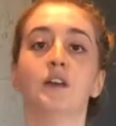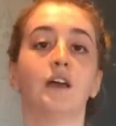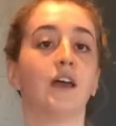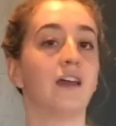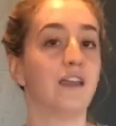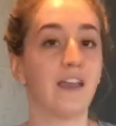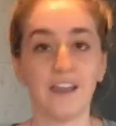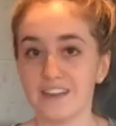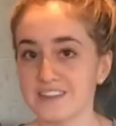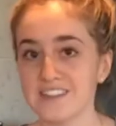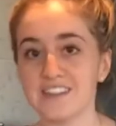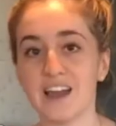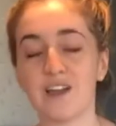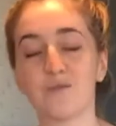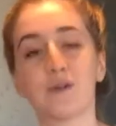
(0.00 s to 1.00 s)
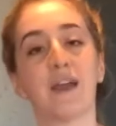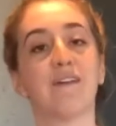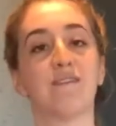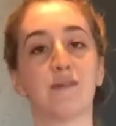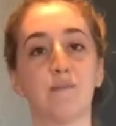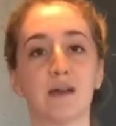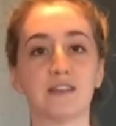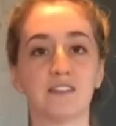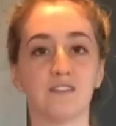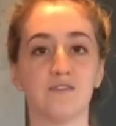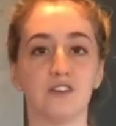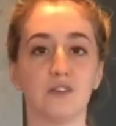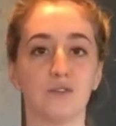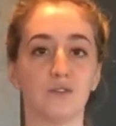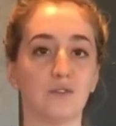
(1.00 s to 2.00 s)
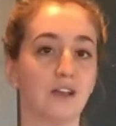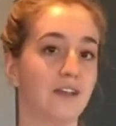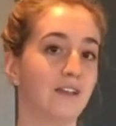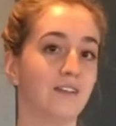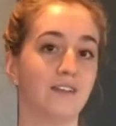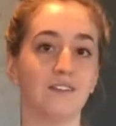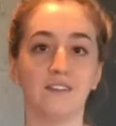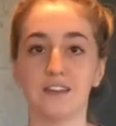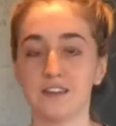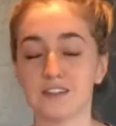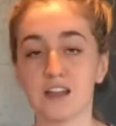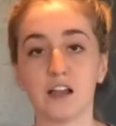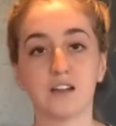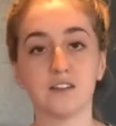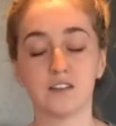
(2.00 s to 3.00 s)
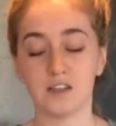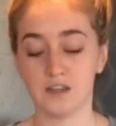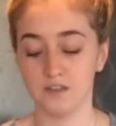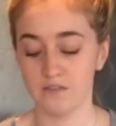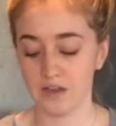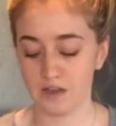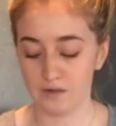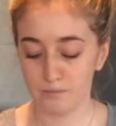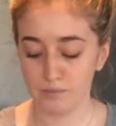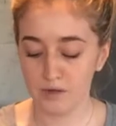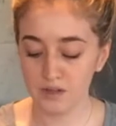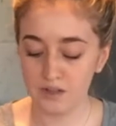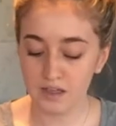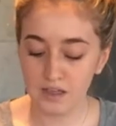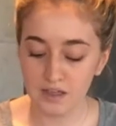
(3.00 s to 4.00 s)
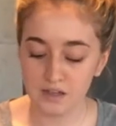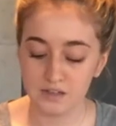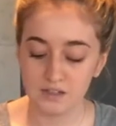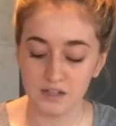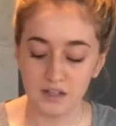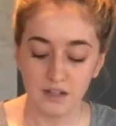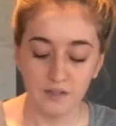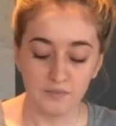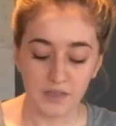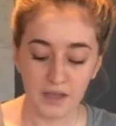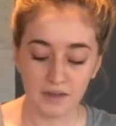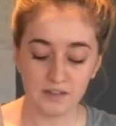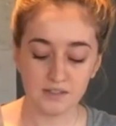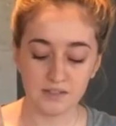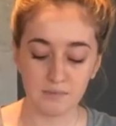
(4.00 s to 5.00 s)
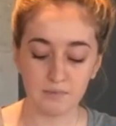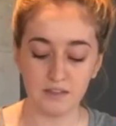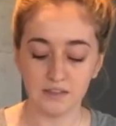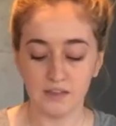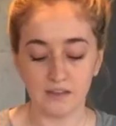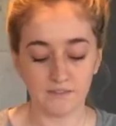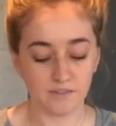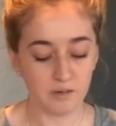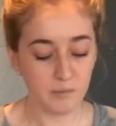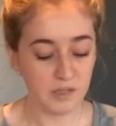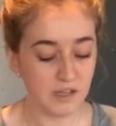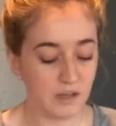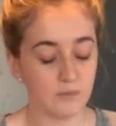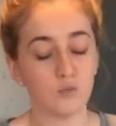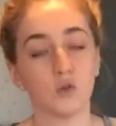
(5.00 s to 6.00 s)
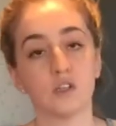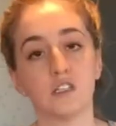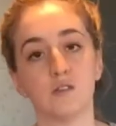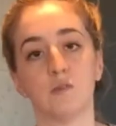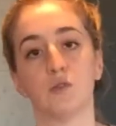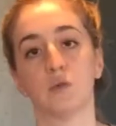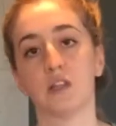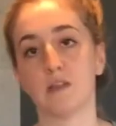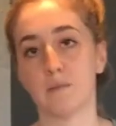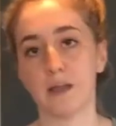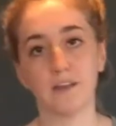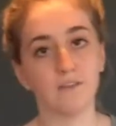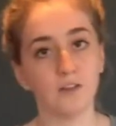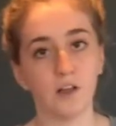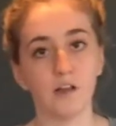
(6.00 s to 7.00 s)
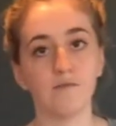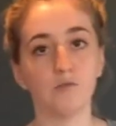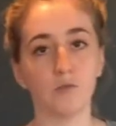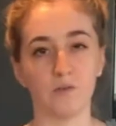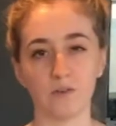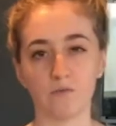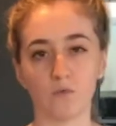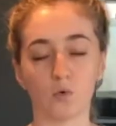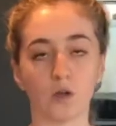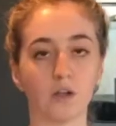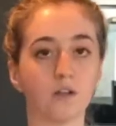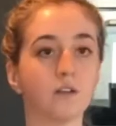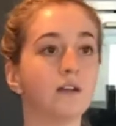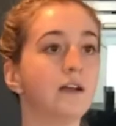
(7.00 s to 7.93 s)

And hands down, we have the best view in the entire city of Edinburgh, and that is something that for me, I'm going to be really mindful of moving forward.